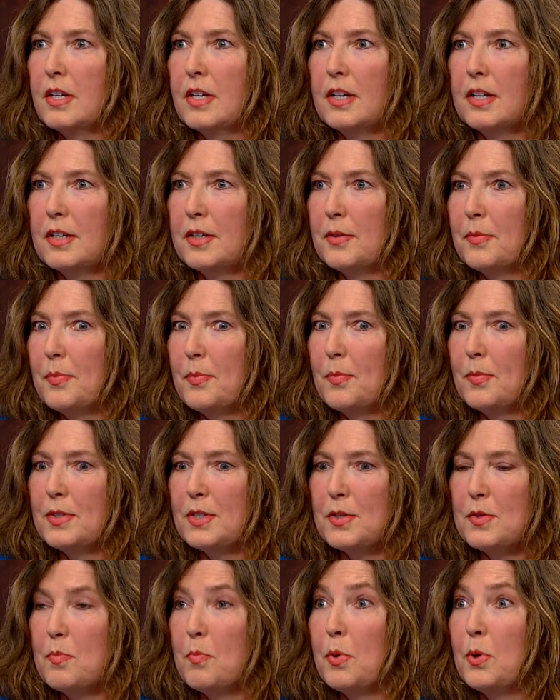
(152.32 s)
uh,
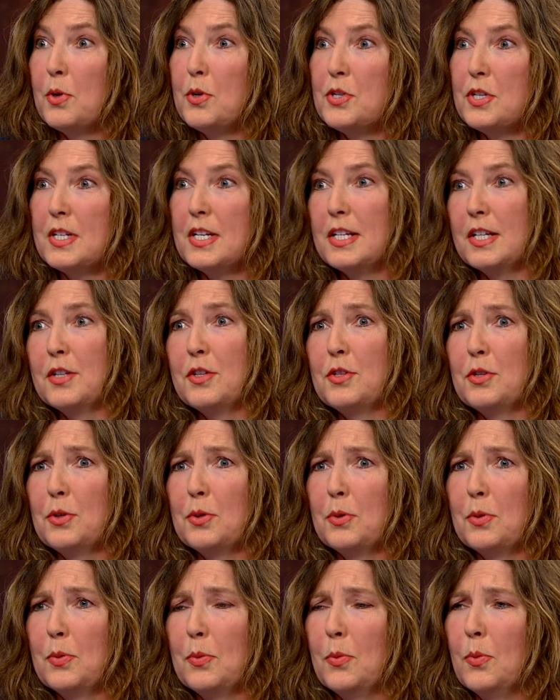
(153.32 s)
just burgeoned
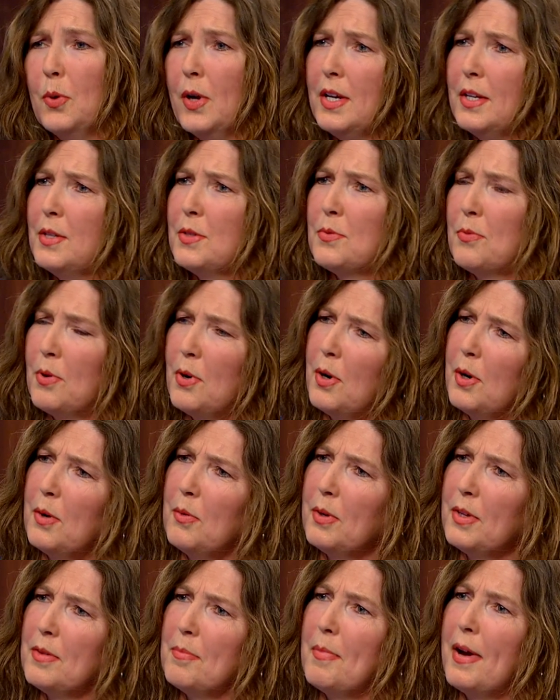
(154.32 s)
into what is
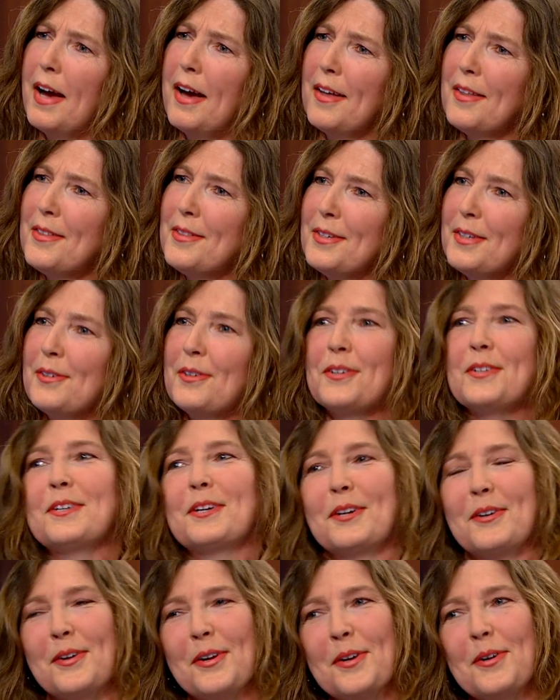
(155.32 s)
wrong with math in
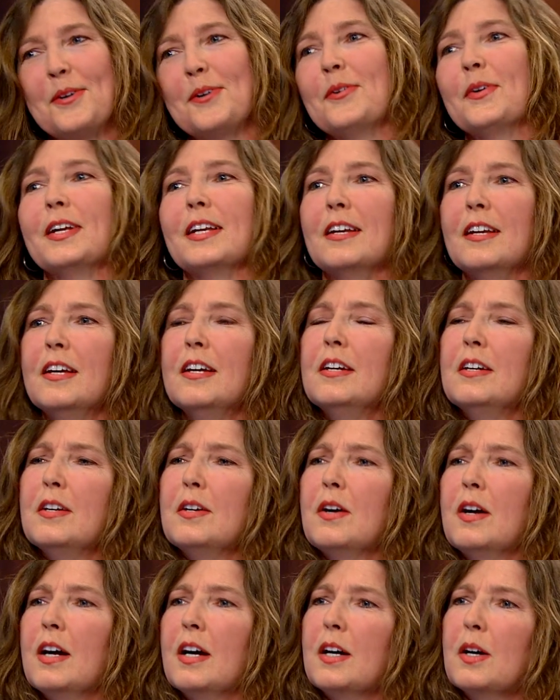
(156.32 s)
Ontario and
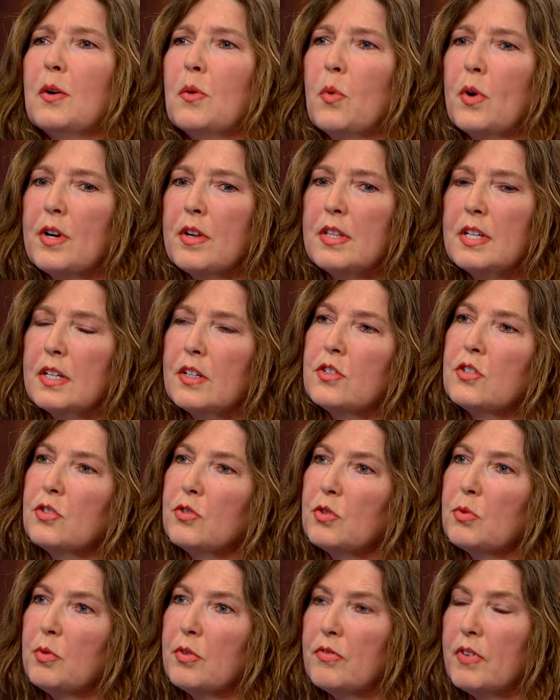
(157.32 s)
uh, what are the
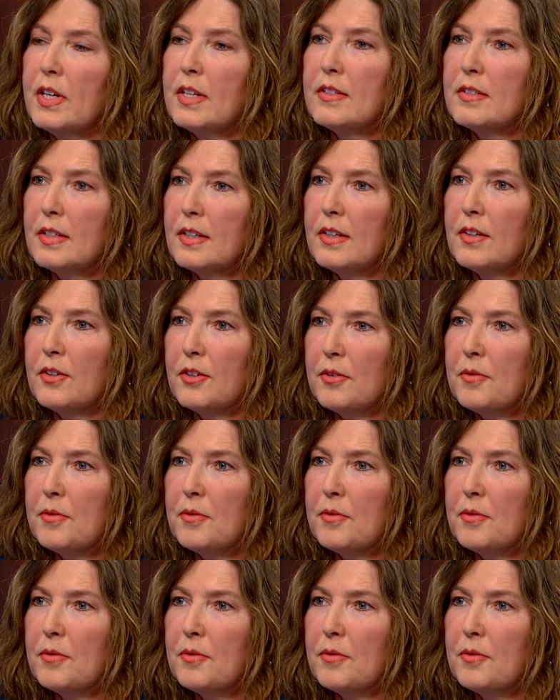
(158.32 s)
issues we're facing here.